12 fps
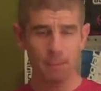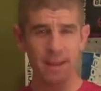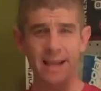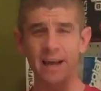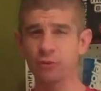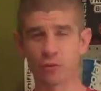
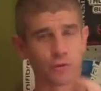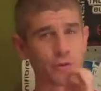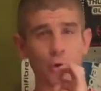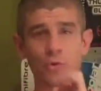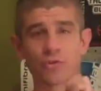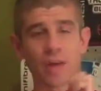because
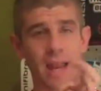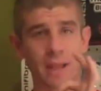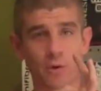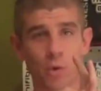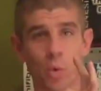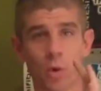there's no
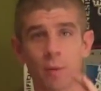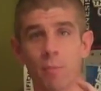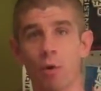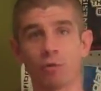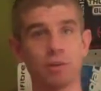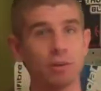solid core in a
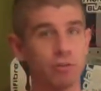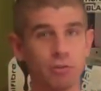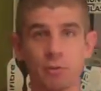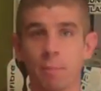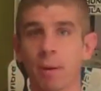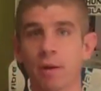multi, it's
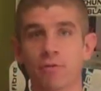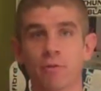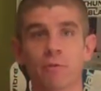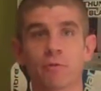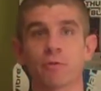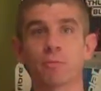just a bunch
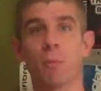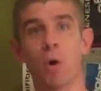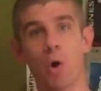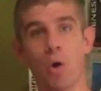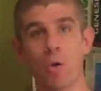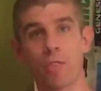of
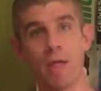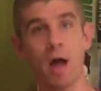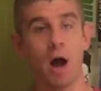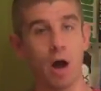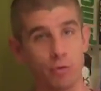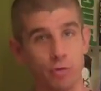small
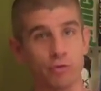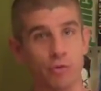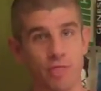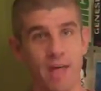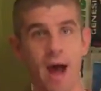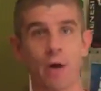hundreds
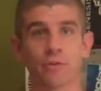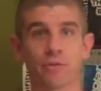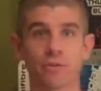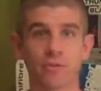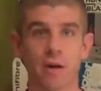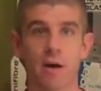or
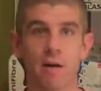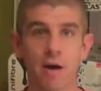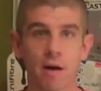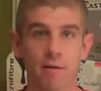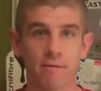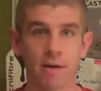thousands
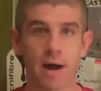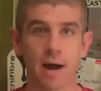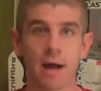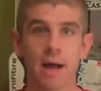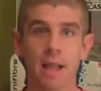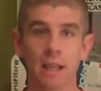of
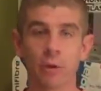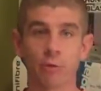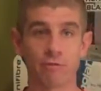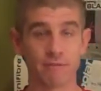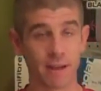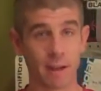
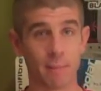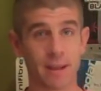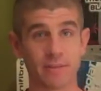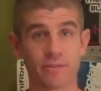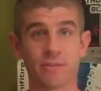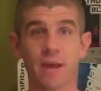little
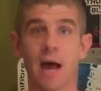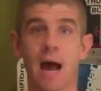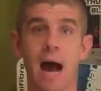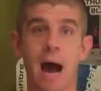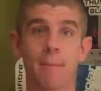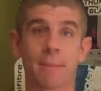filaments.
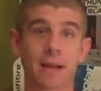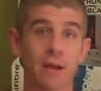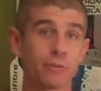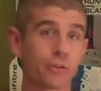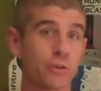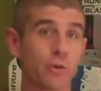
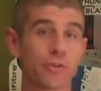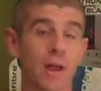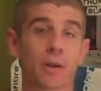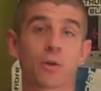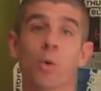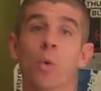Because there's no
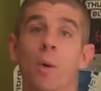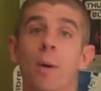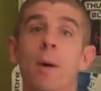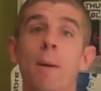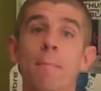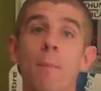solid
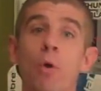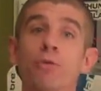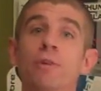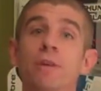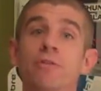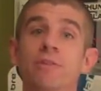core,
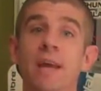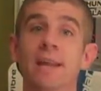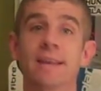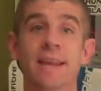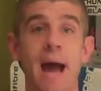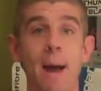multis
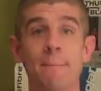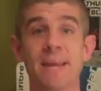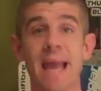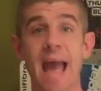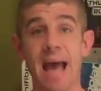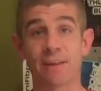tend to not
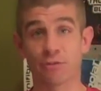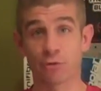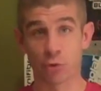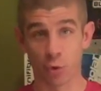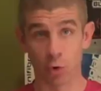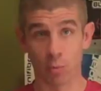be as
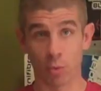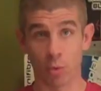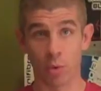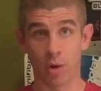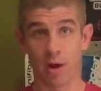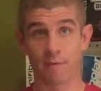
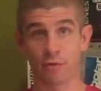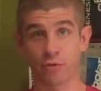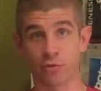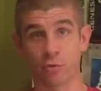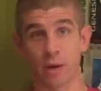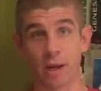durable of a
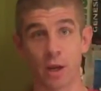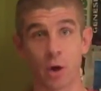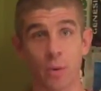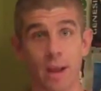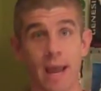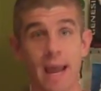string,
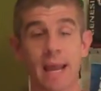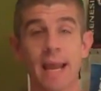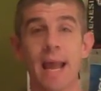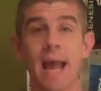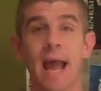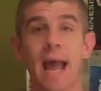okay?
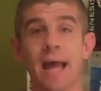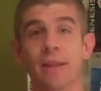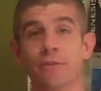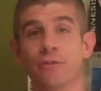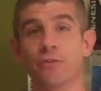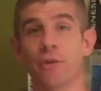
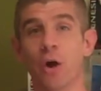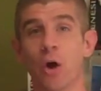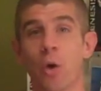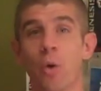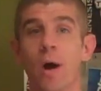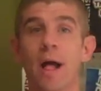And
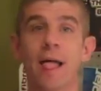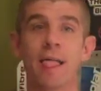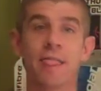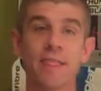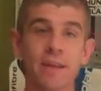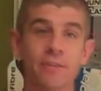so
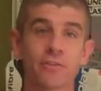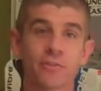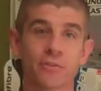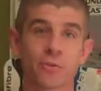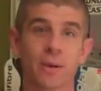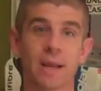this
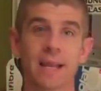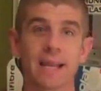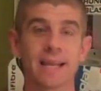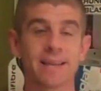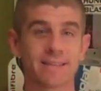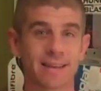string
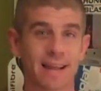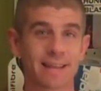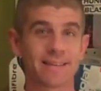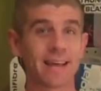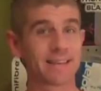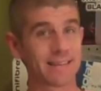is, like
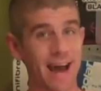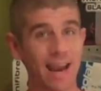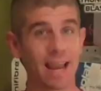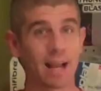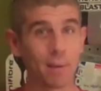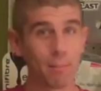I say, it's
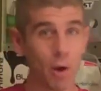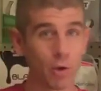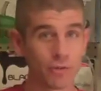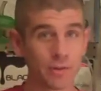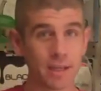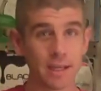kind of like a
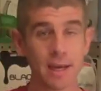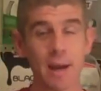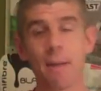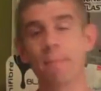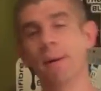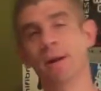multi,
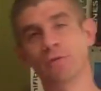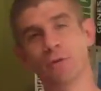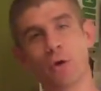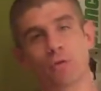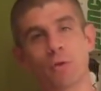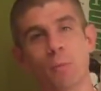but it's
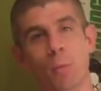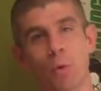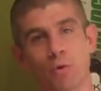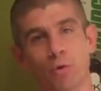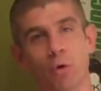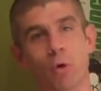also
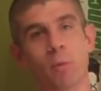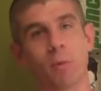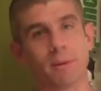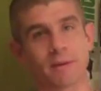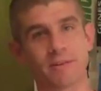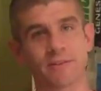more
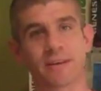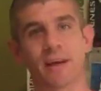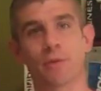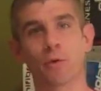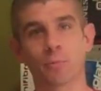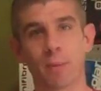durable because it's
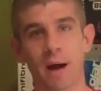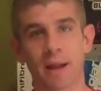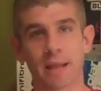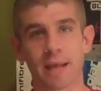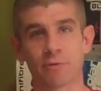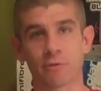got those
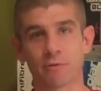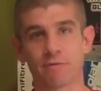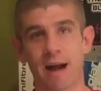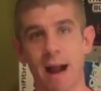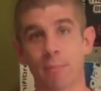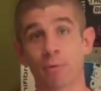polyester
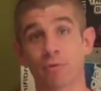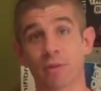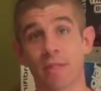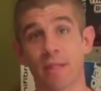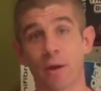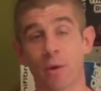fibers
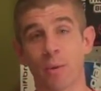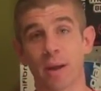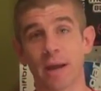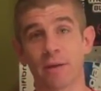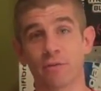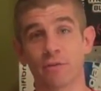in there,
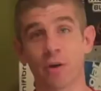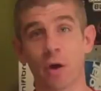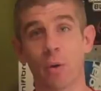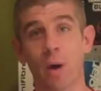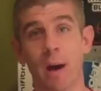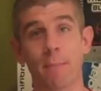okay?
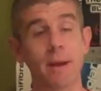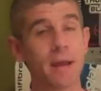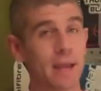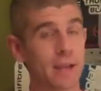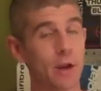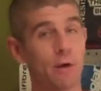So,
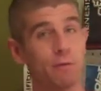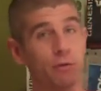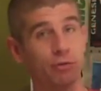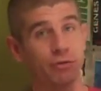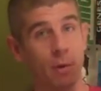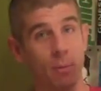if
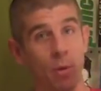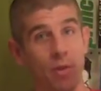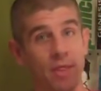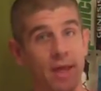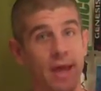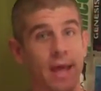you're
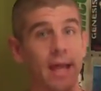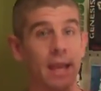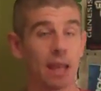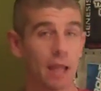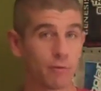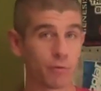someone that
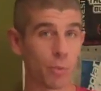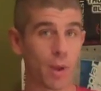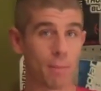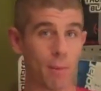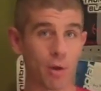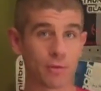loves the
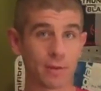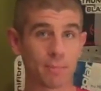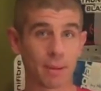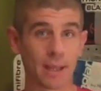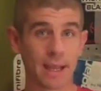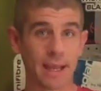way a multi
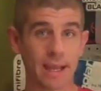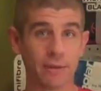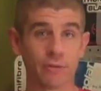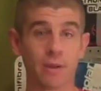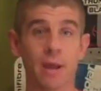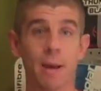
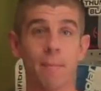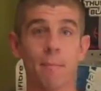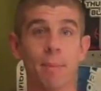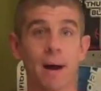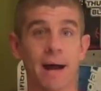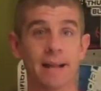plays,
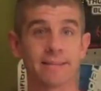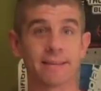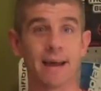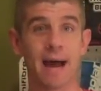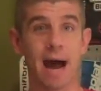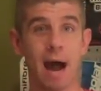but